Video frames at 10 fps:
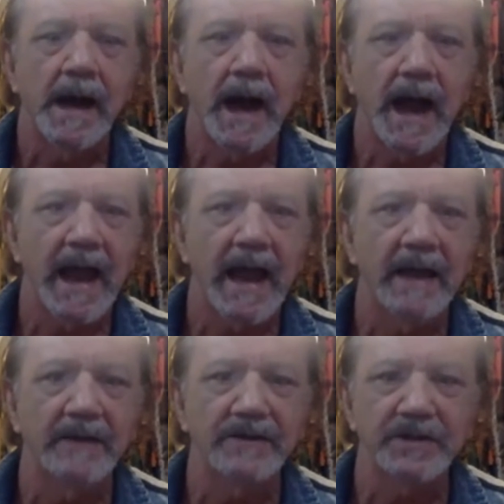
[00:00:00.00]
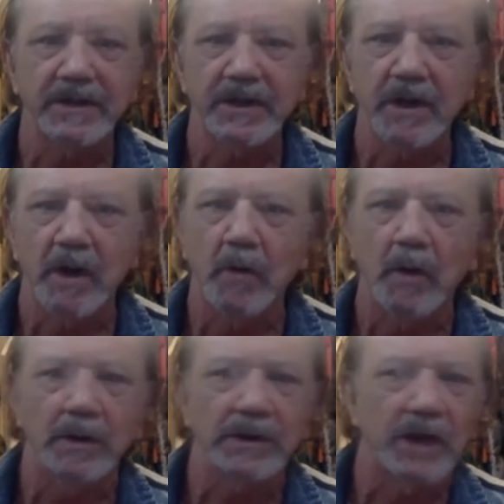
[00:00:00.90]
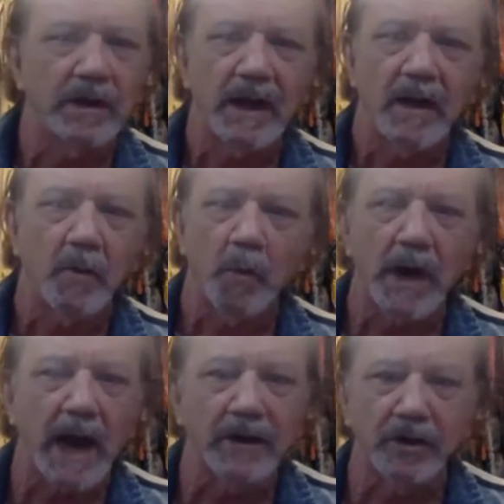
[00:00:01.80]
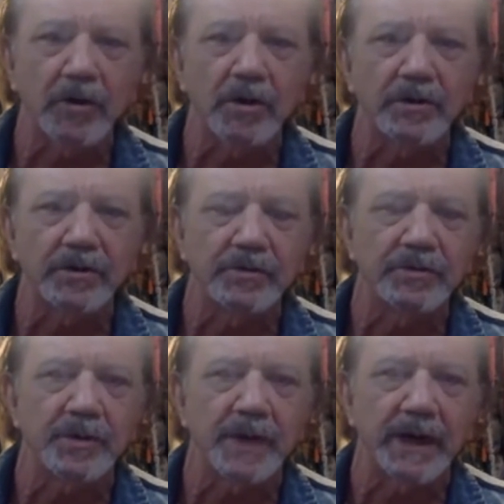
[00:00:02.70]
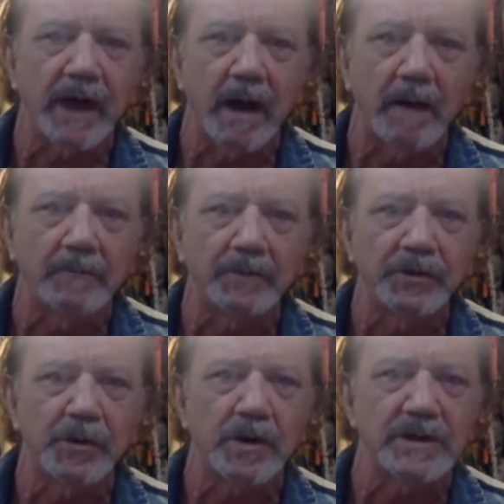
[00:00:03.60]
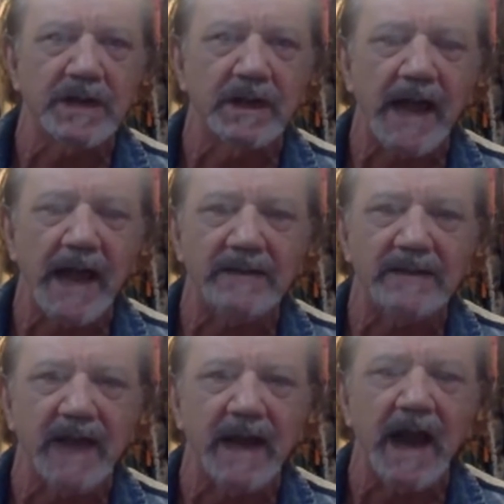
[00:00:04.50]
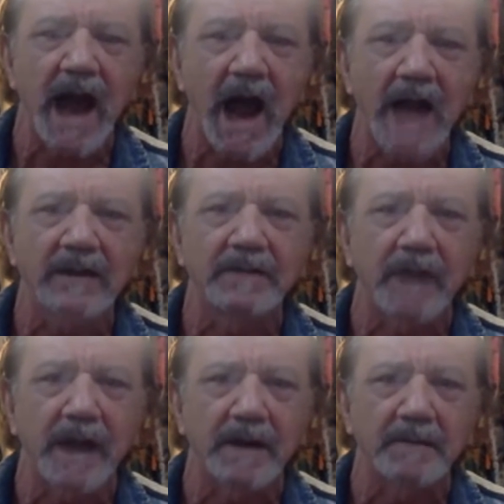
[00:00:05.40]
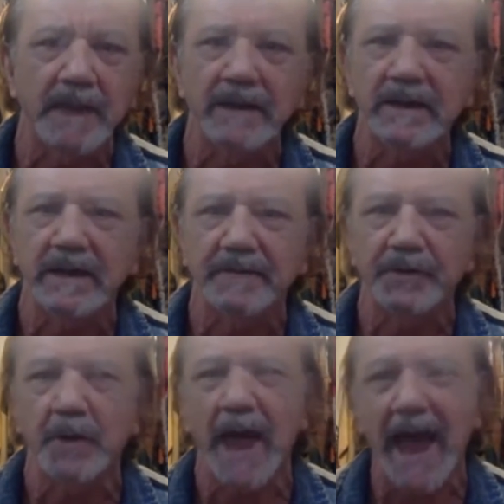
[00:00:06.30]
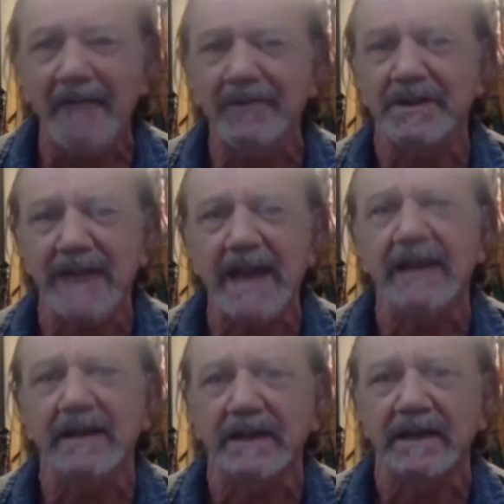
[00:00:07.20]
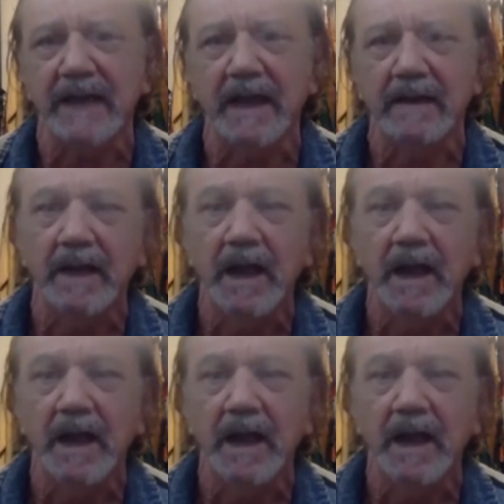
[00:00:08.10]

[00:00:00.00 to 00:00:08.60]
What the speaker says: And, you know, what I learned through doing Nora's class, and I highly recommend it if you haven't taken it yet,